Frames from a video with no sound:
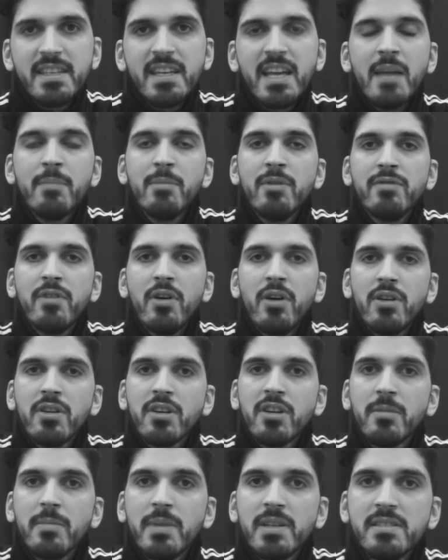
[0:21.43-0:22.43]
It's a game of
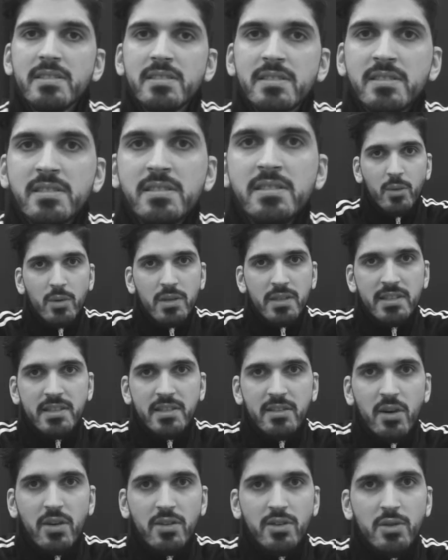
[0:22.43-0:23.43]
arguments. I will
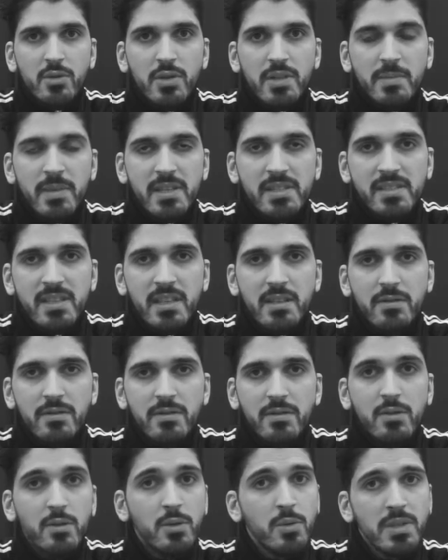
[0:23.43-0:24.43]
either argue with
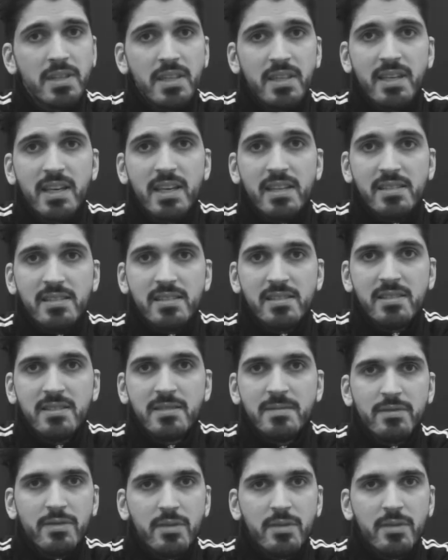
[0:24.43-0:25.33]
myself or with a guest,